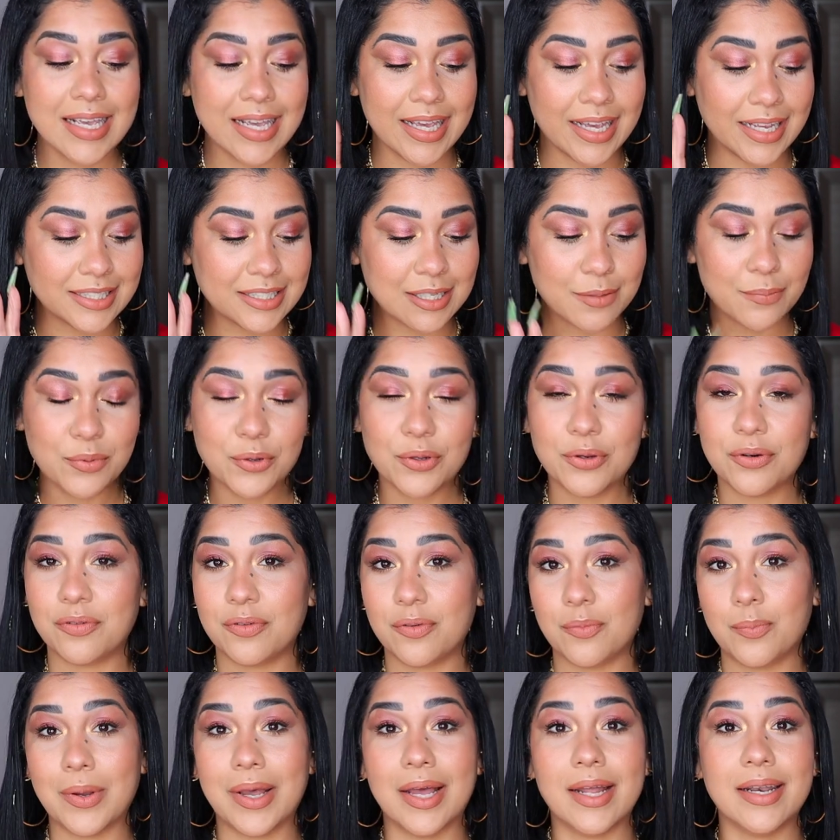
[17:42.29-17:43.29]
It's a
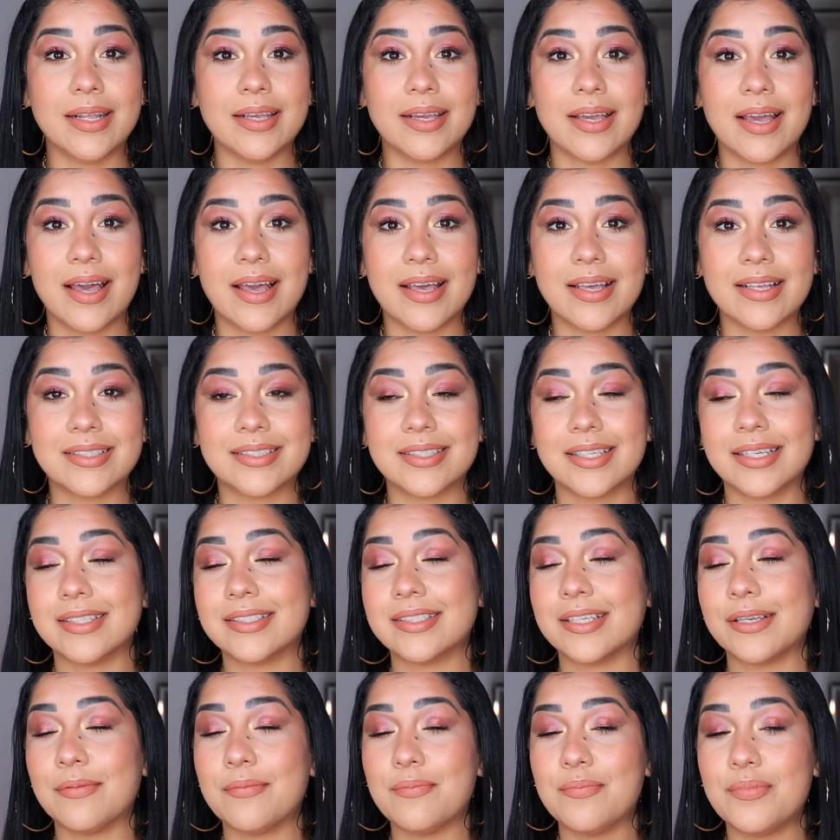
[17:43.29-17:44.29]
beautiful palette, guys.
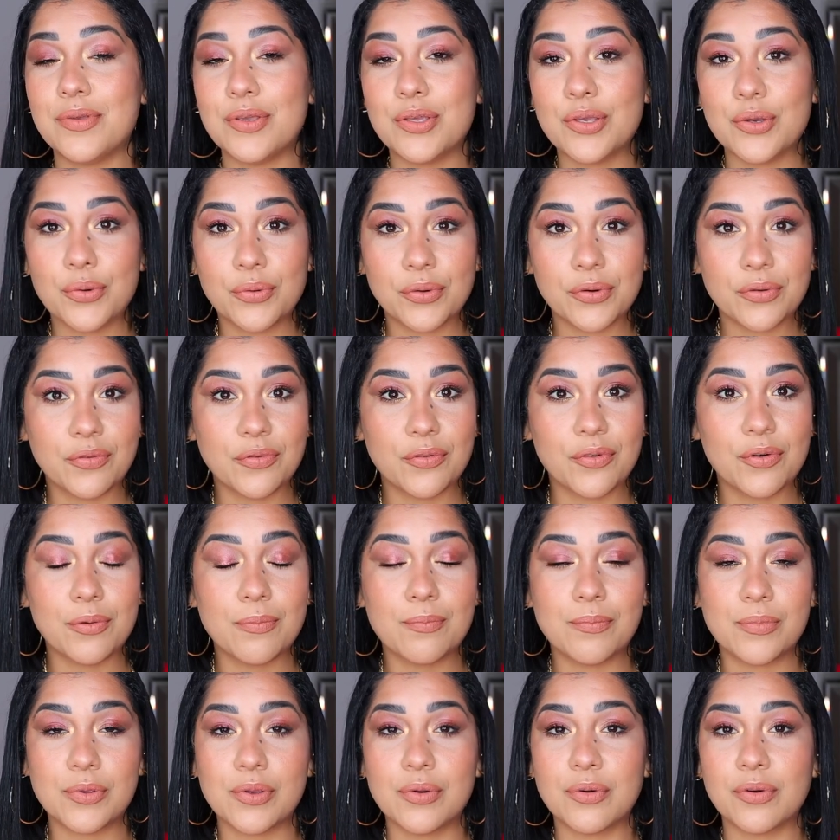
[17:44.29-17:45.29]
It's a beautiful,
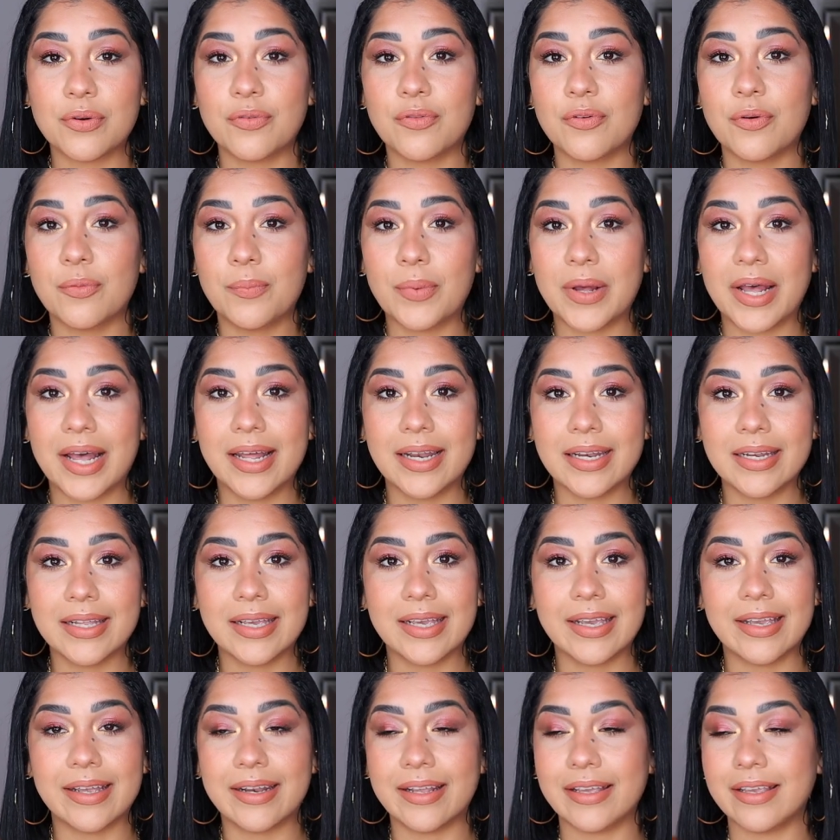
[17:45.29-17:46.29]
beautiful
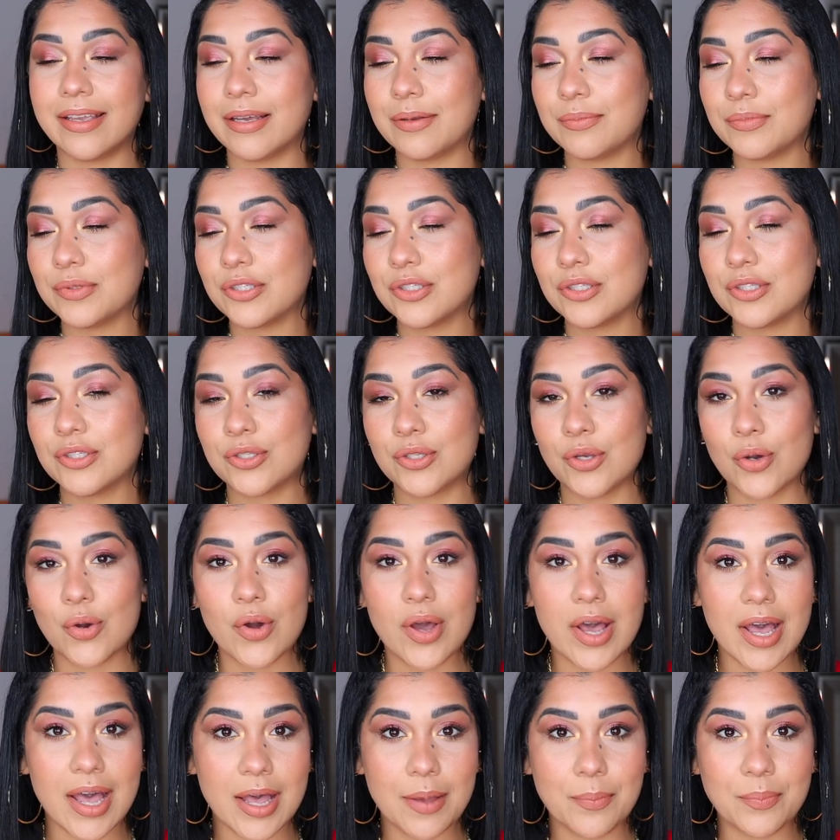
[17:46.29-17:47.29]
palette, and I am so
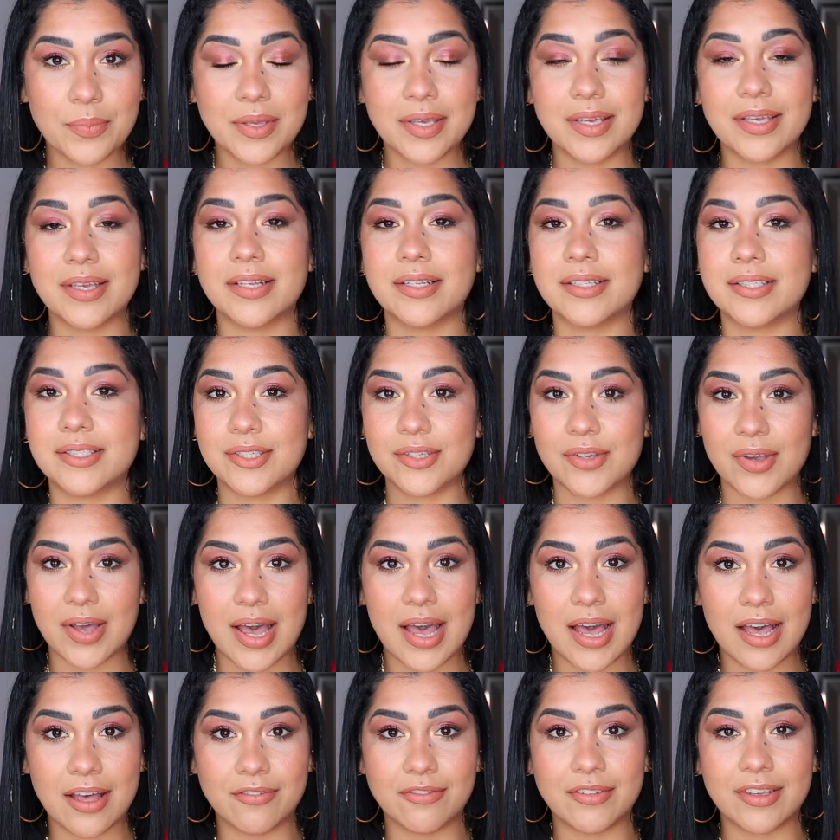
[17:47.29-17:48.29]
happy to
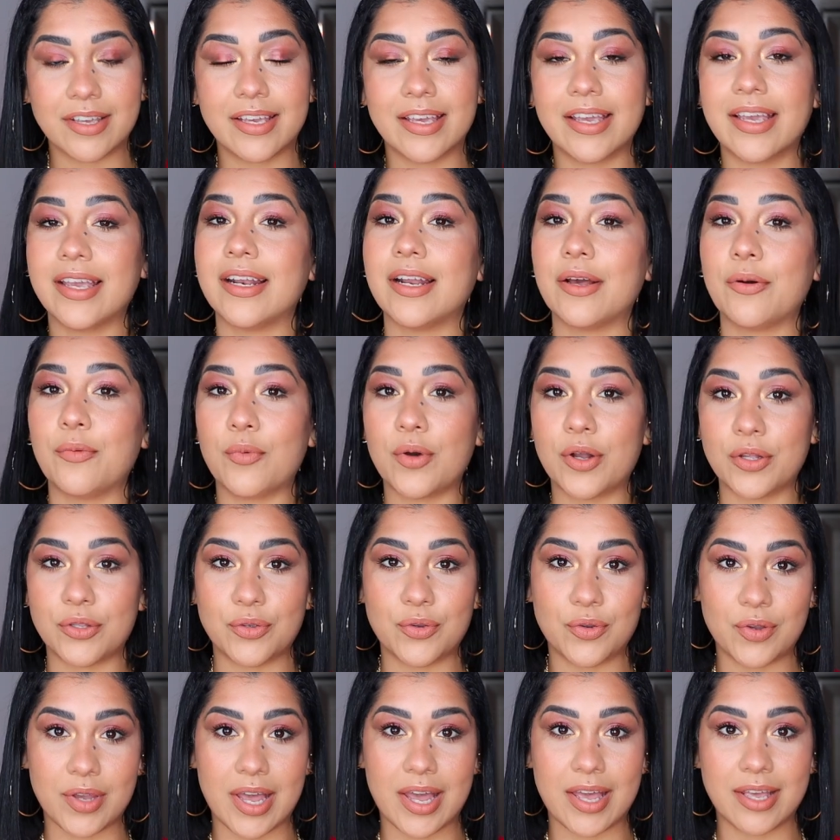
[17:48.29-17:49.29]
have it, and I want
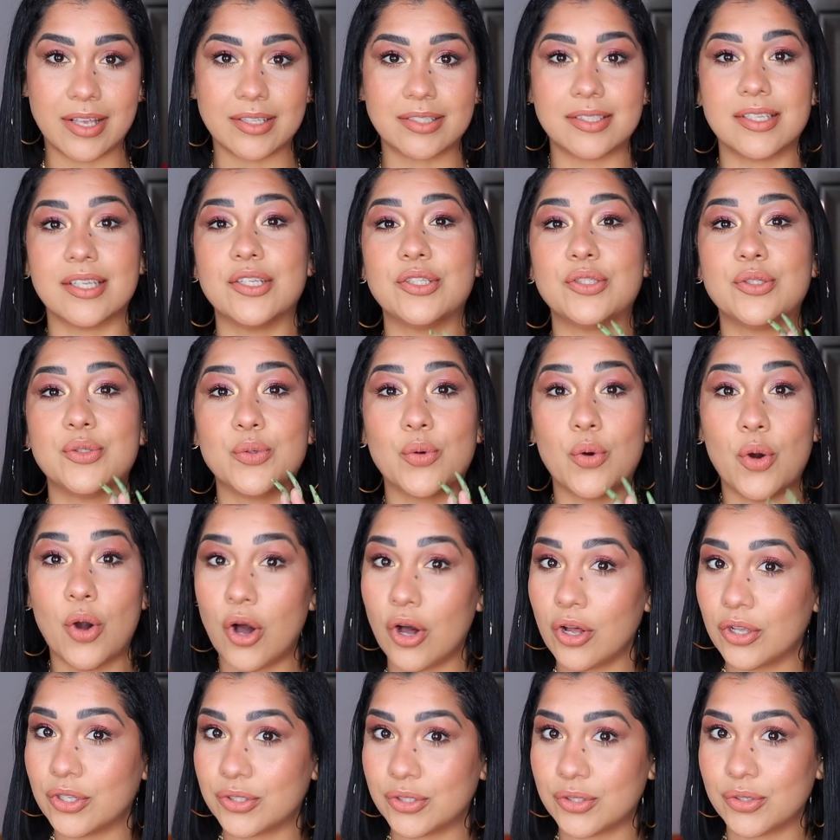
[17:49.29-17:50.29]
you guys to
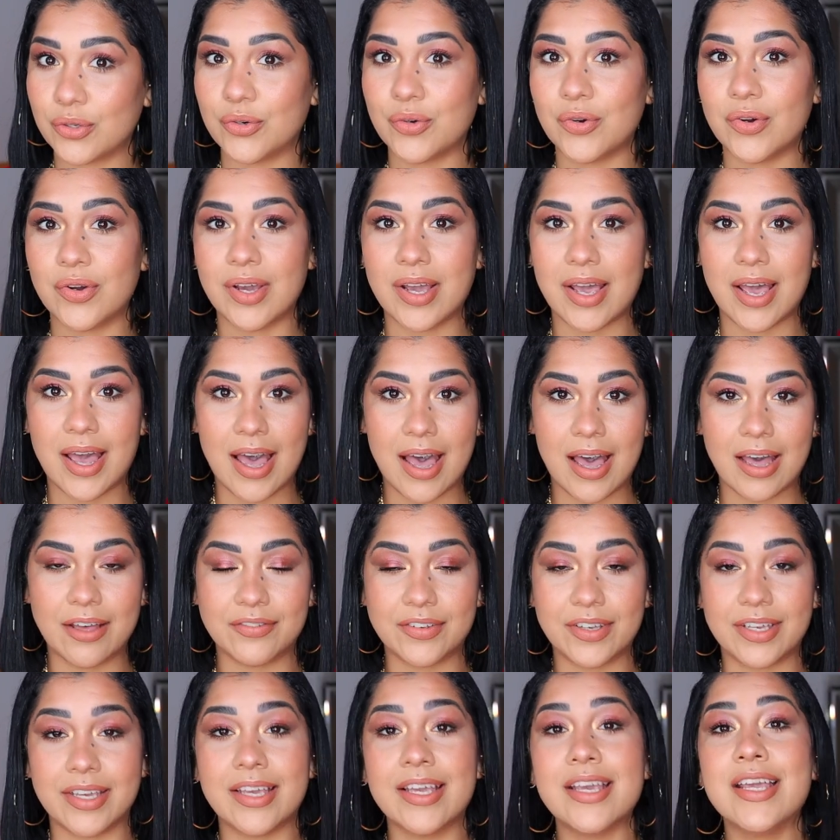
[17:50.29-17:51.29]
also have
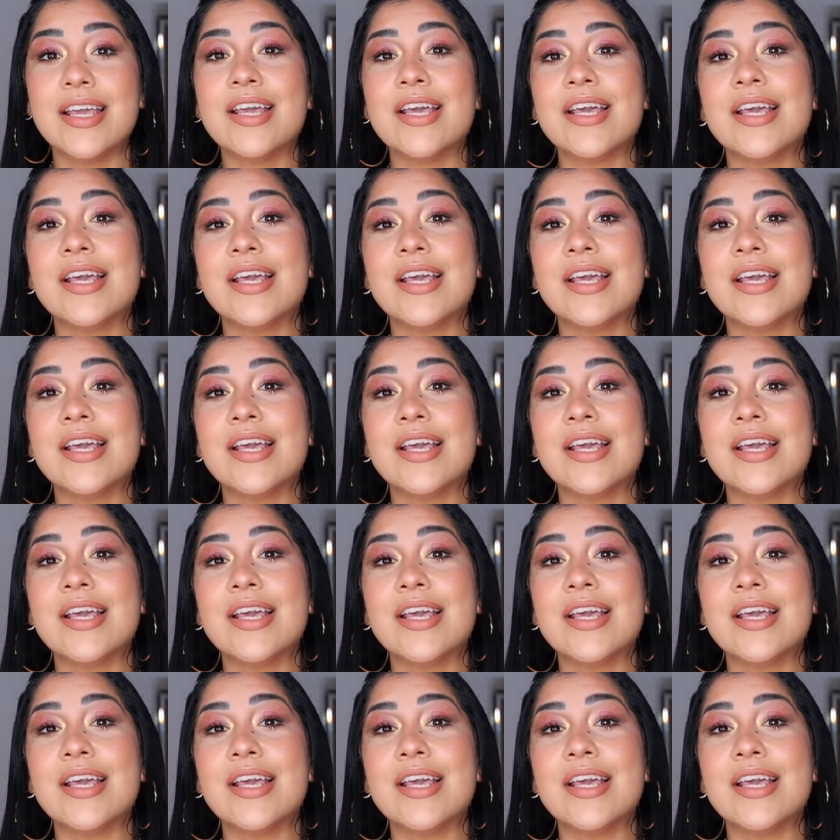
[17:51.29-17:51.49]
it.